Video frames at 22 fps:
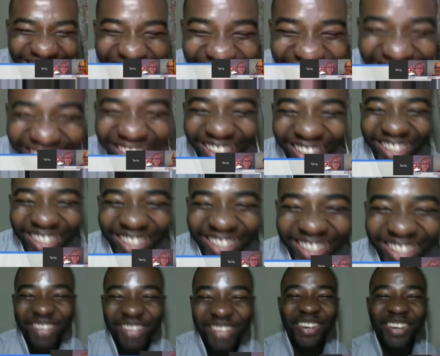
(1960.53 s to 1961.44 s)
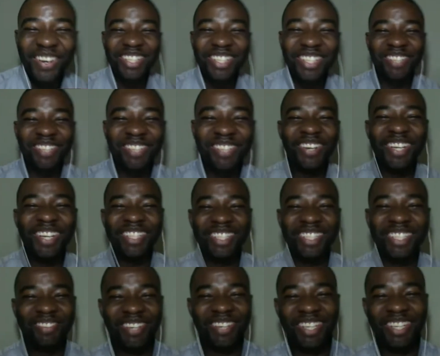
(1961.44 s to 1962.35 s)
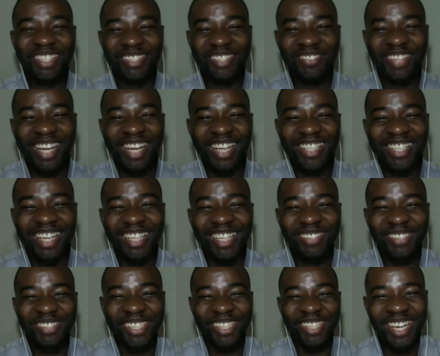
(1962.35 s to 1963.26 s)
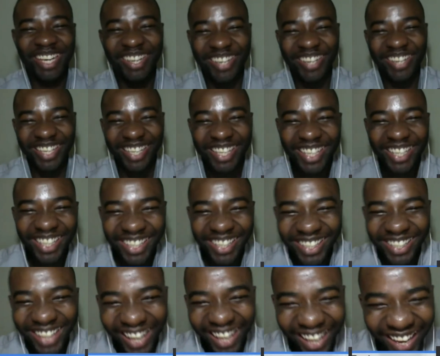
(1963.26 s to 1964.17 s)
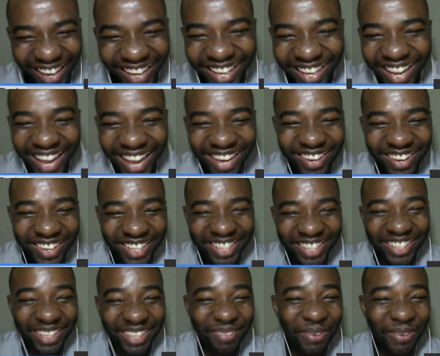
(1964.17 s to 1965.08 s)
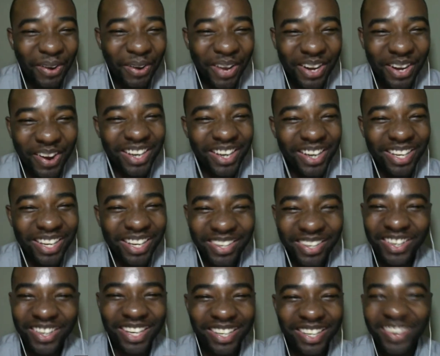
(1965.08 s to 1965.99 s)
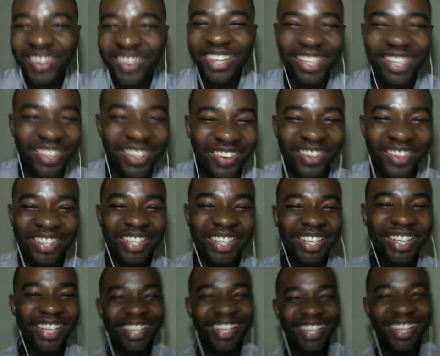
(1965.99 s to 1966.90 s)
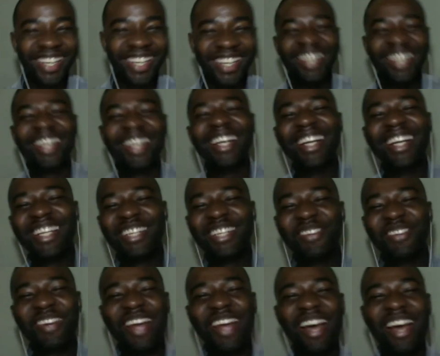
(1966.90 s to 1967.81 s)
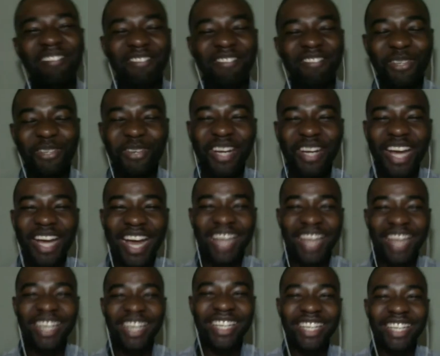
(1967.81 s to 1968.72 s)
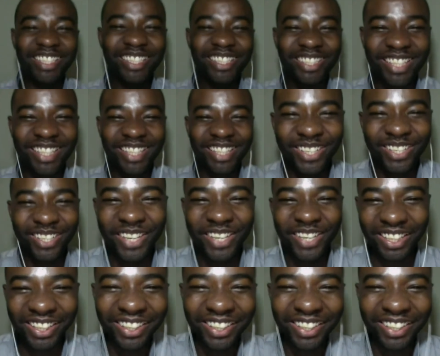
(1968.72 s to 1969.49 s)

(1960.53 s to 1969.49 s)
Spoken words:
Awesome, Kat. Thanks for sharing. I know you can keep going on and on and on and on. You wanna add anything to that, Johan?